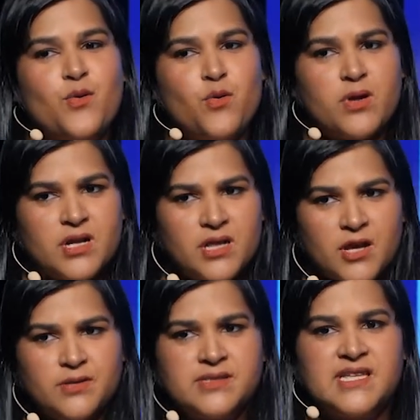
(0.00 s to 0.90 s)
or
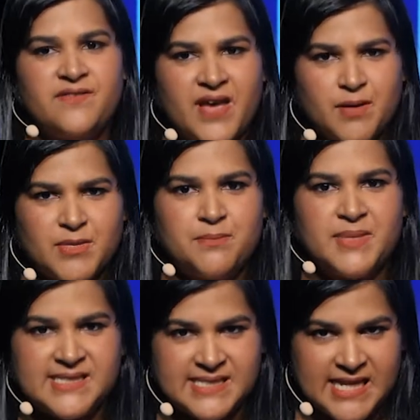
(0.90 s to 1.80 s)
close the family
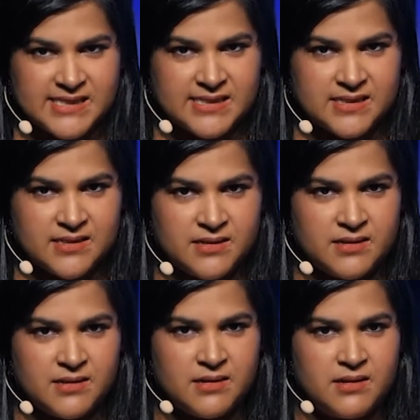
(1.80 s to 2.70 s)
business,
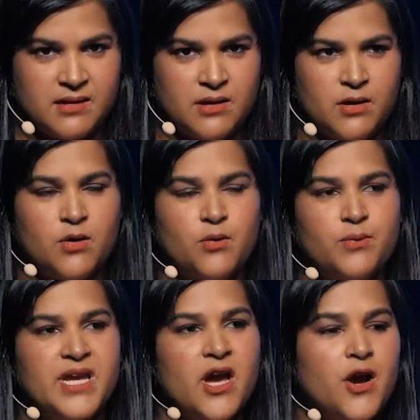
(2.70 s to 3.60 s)

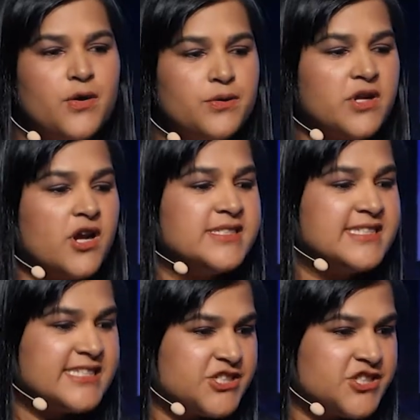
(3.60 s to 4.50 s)
we own our
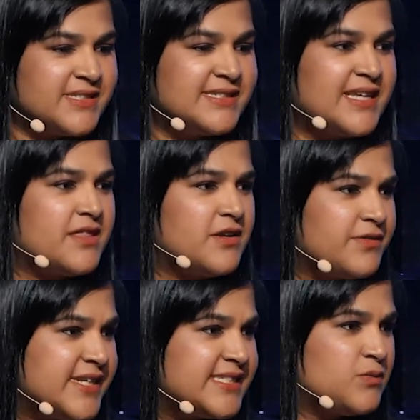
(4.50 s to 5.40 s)
decisions and the
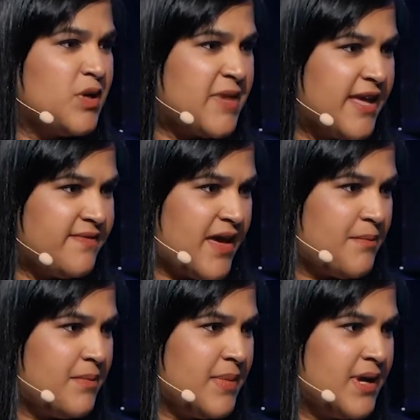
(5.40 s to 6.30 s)
reason we made
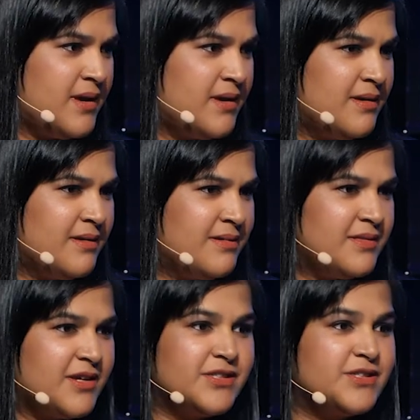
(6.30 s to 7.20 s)
them.
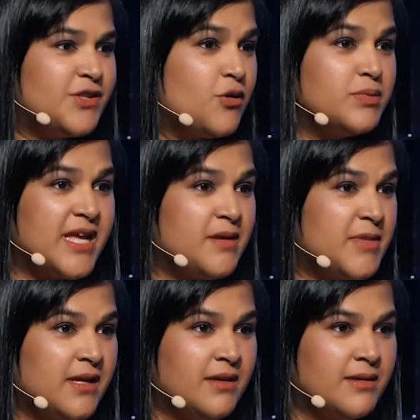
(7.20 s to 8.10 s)
There is no
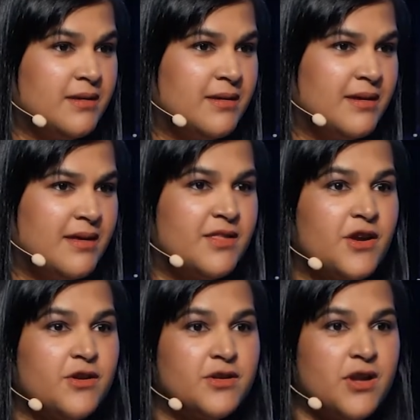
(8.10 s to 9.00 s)
blaming, and
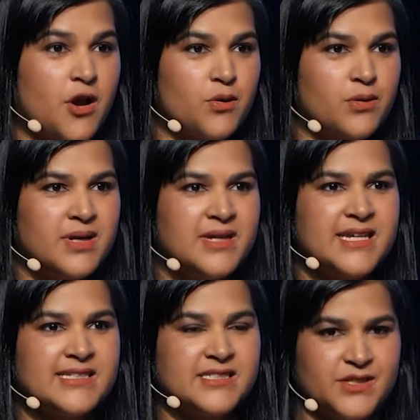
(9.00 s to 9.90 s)
there are no
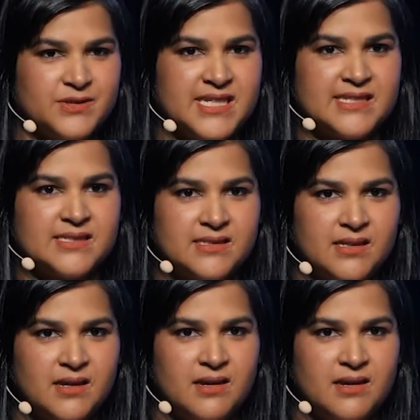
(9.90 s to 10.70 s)
excuses.